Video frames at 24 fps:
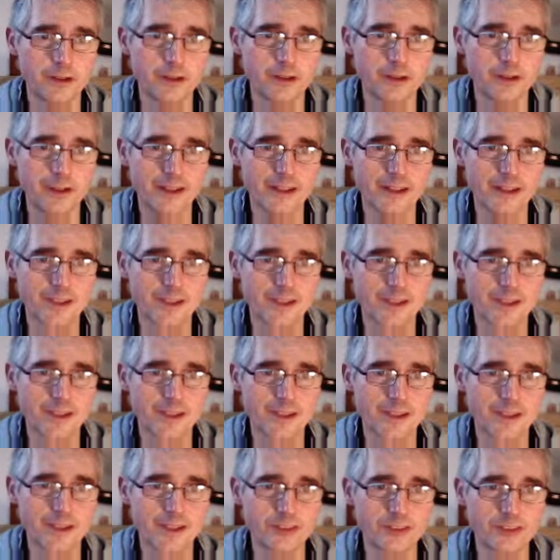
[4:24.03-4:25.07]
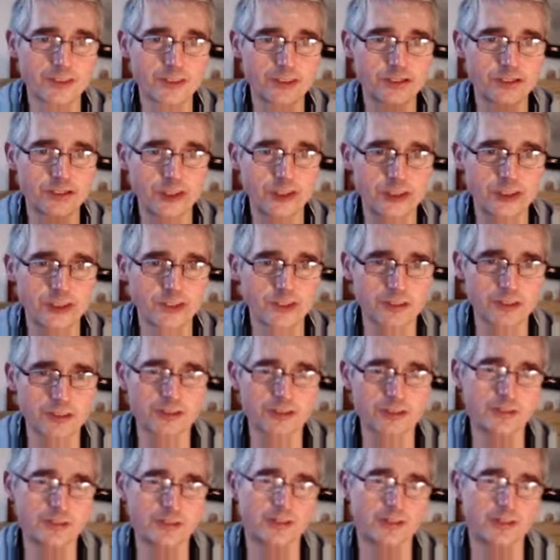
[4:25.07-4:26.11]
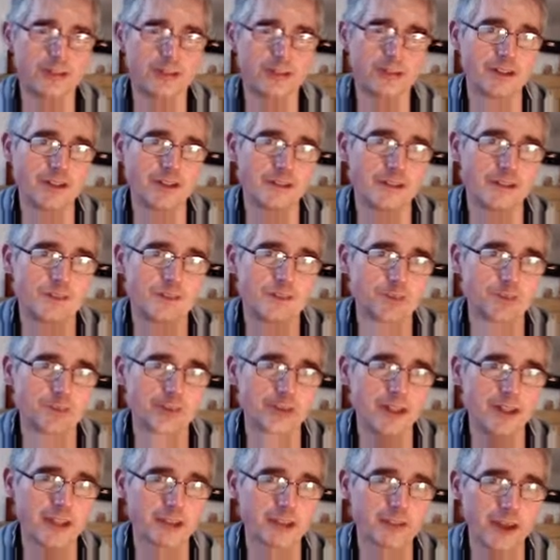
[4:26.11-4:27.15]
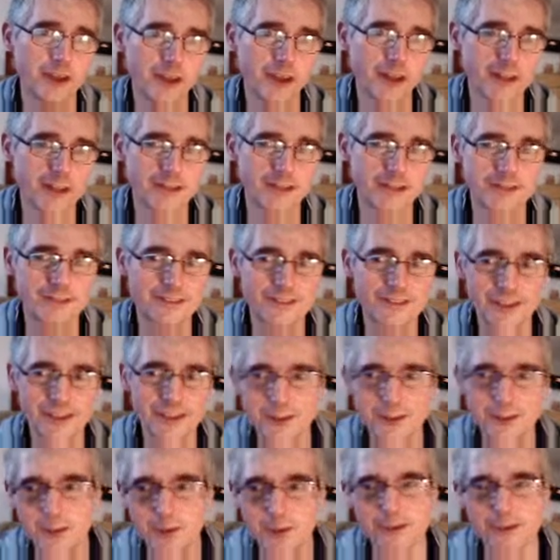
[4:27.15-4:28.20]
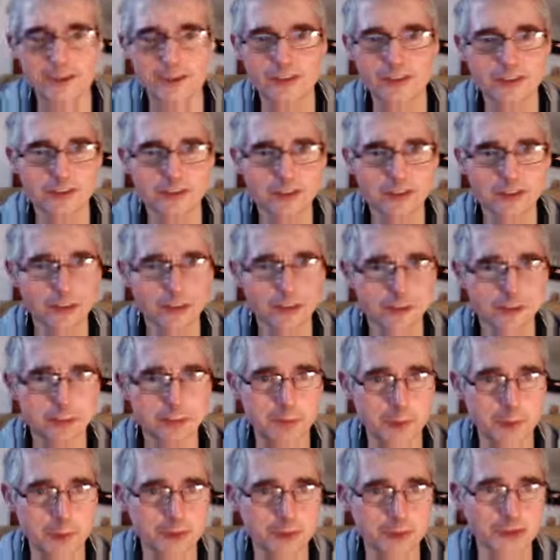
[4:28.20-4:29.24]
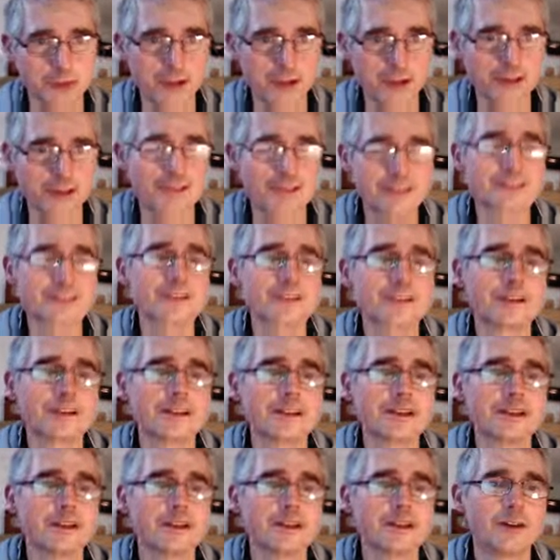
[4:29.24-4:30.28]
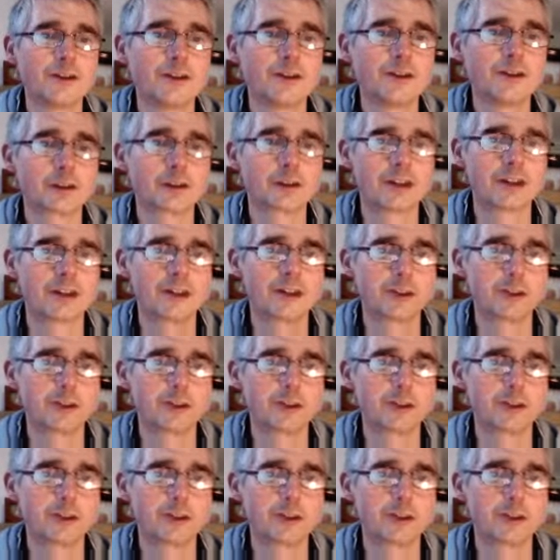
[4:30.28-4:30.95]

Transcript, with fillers: 8G. If I take away 7G from both sides, what I'll end